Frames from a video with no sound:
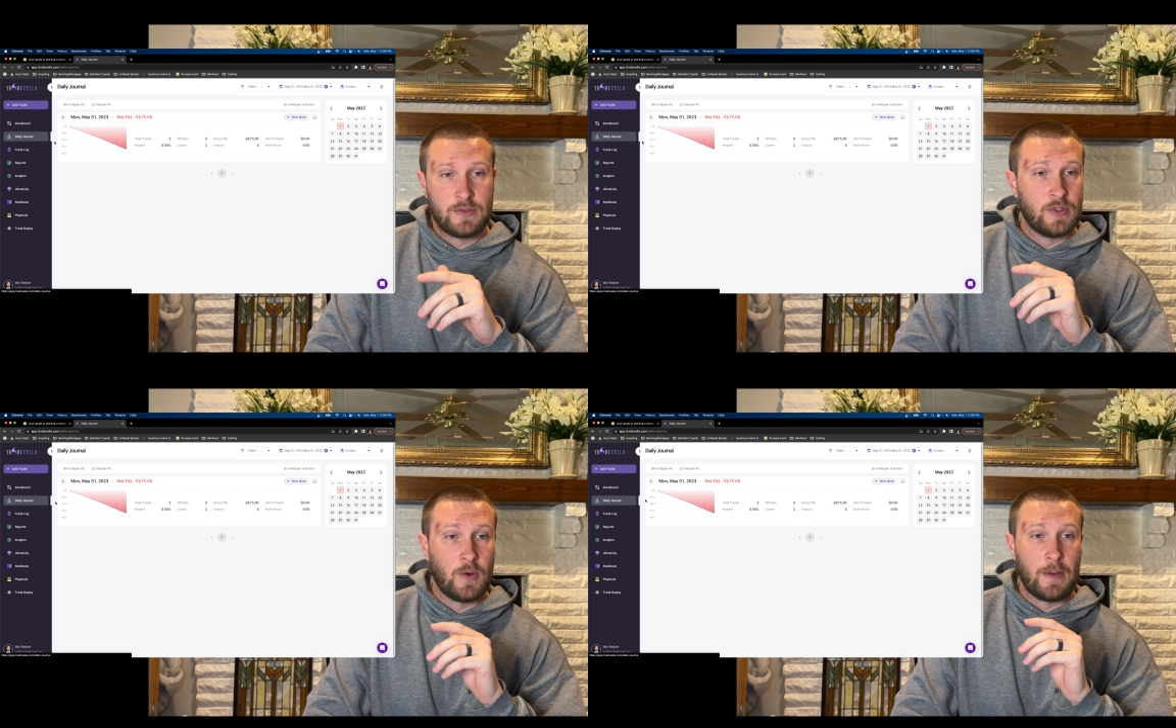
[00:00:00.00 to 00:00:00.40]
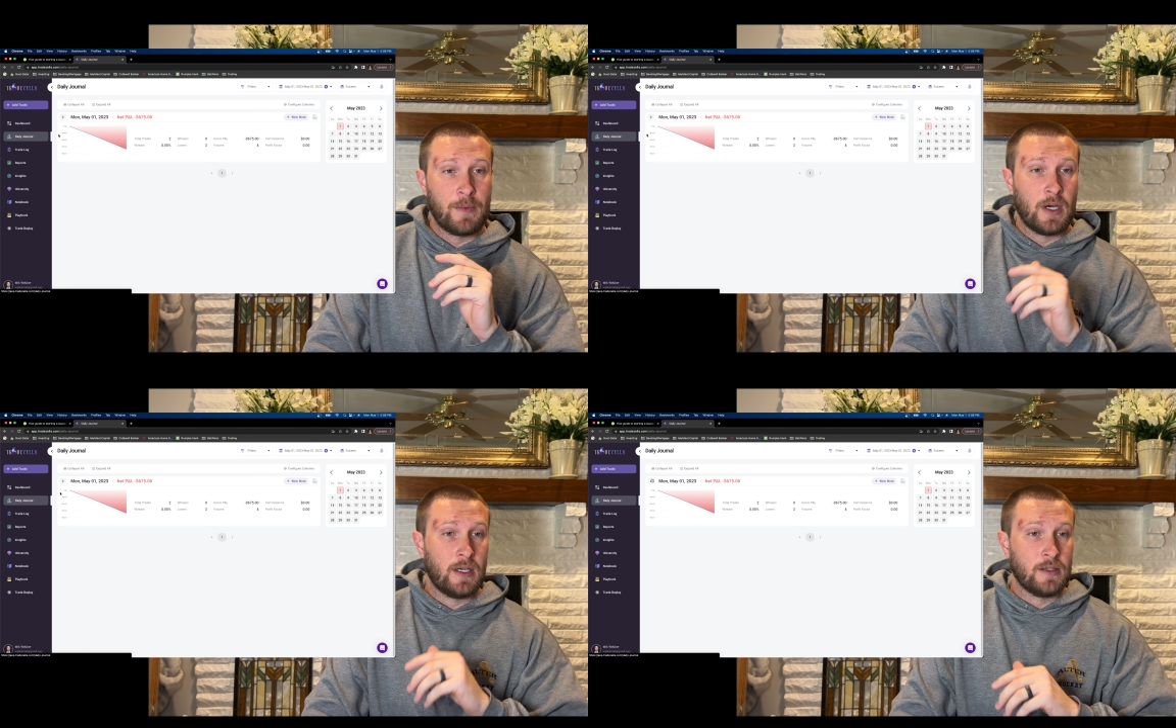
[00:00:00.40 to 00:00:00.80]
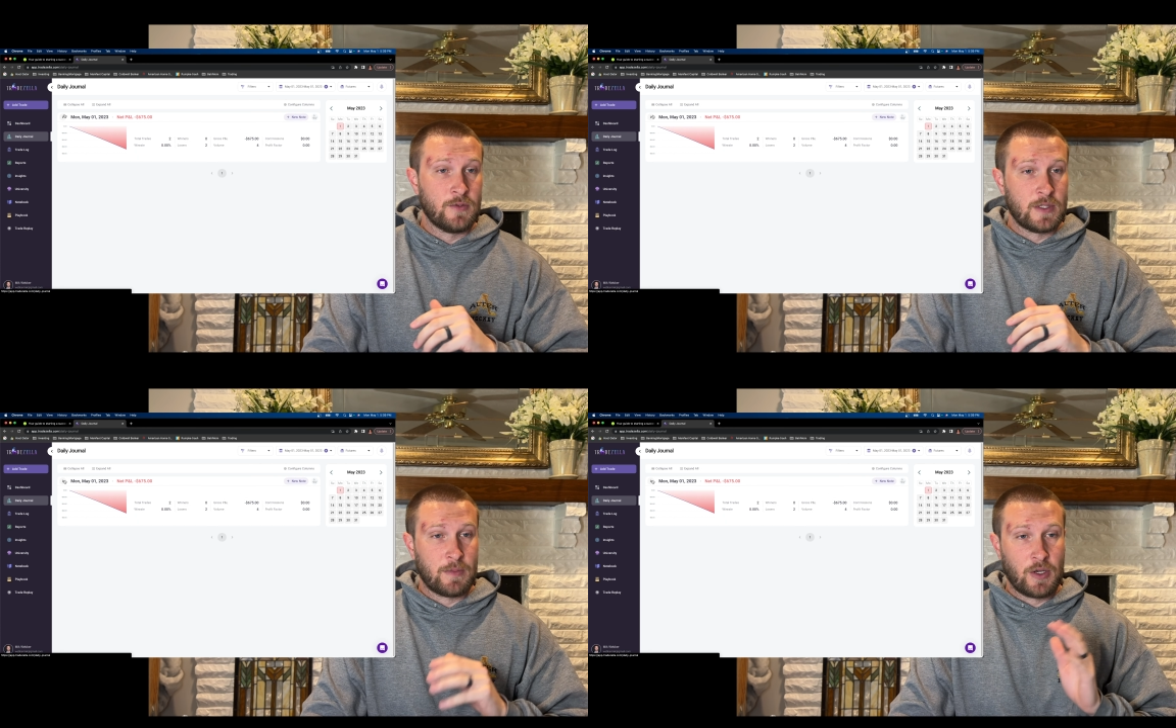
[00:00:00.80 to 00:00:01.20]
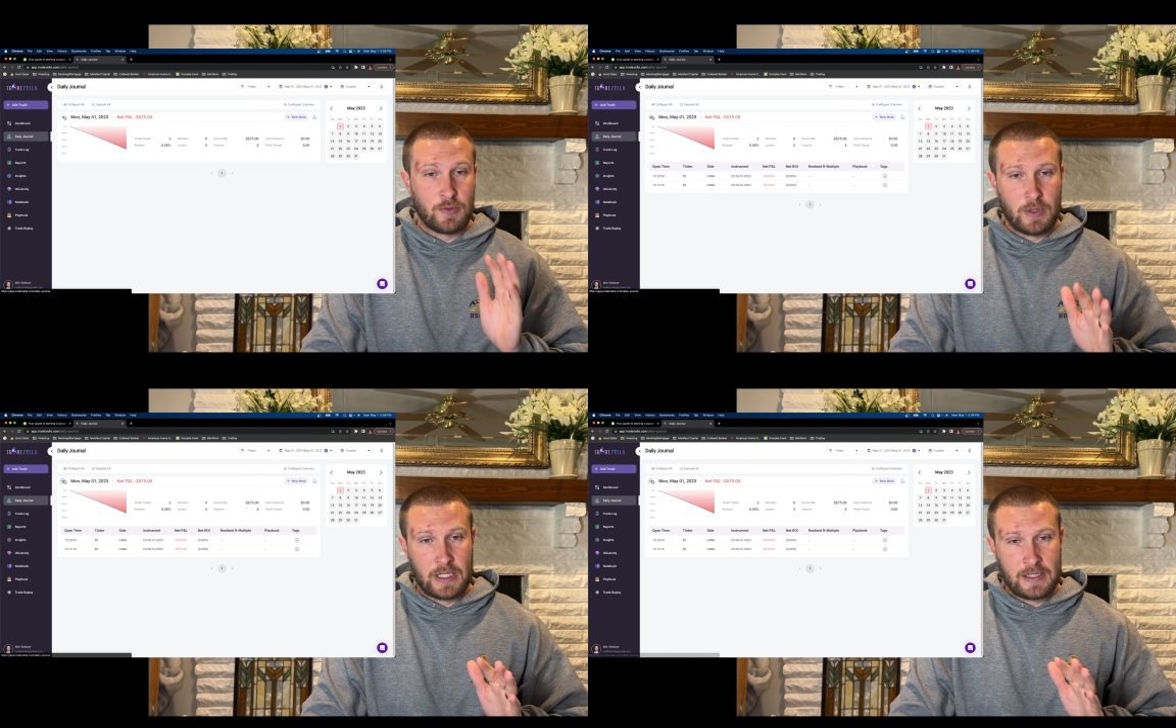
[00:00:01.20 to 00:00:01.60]
so I'm not losing my own
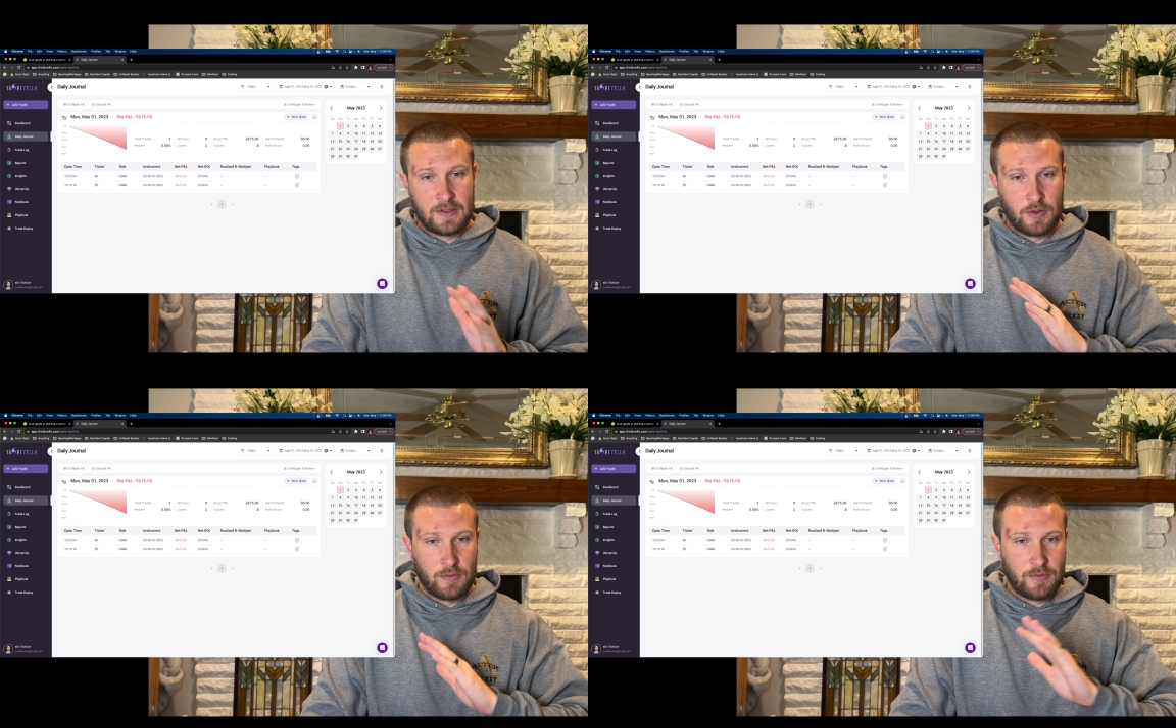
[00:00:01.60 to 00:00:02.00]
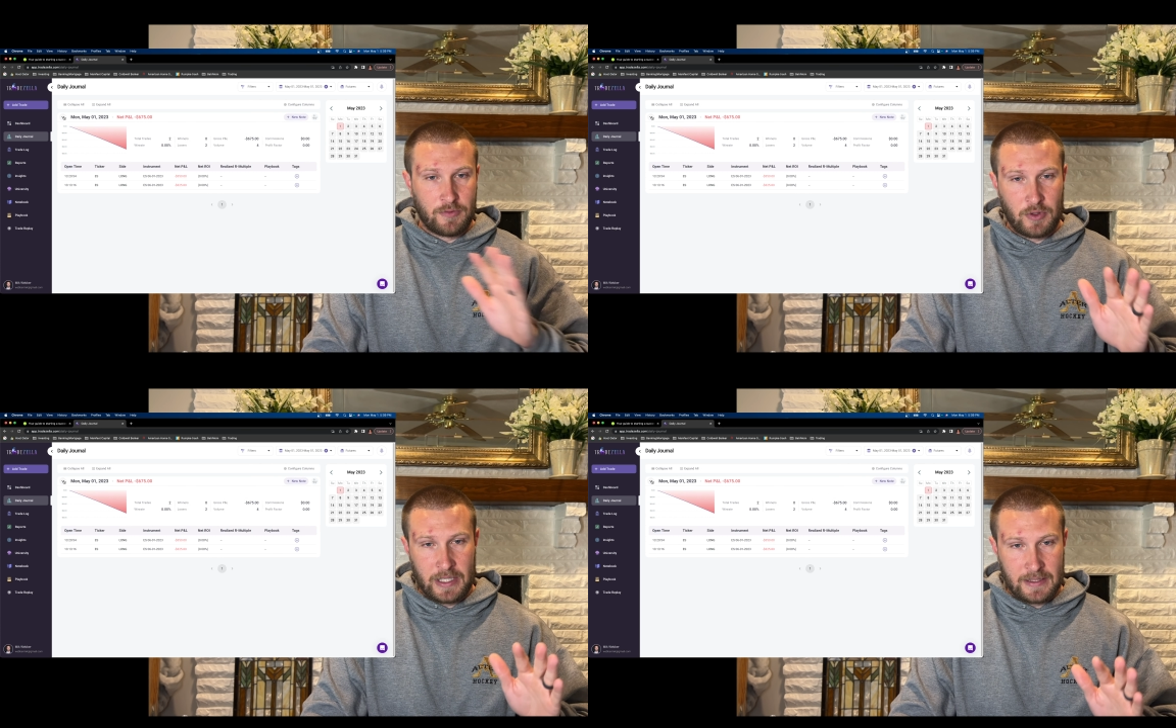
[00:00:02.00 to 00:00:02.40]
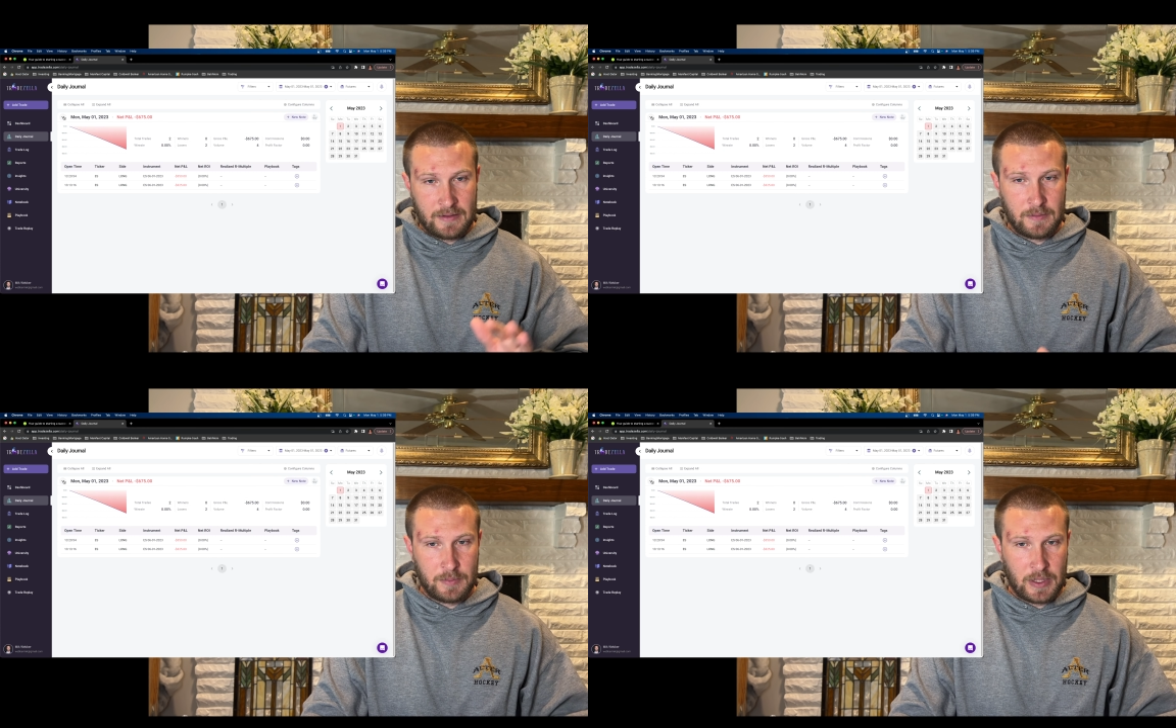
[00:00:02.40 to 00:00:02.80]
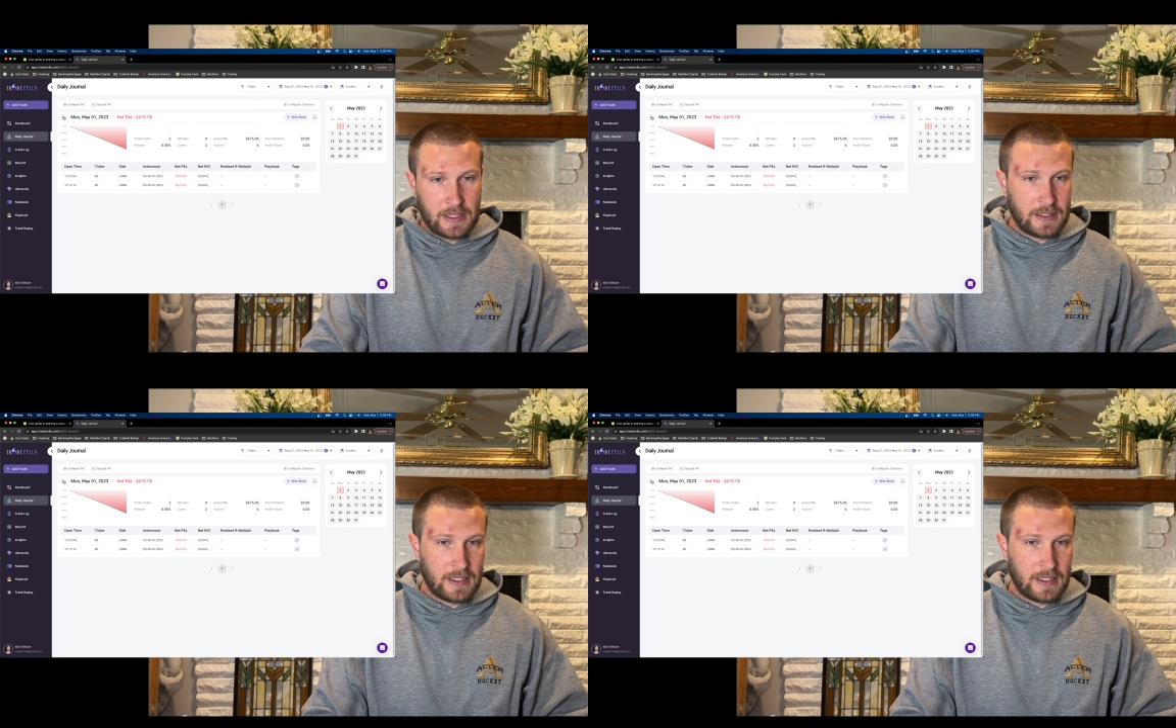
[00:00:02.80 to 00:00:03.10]
money. Don't fret. But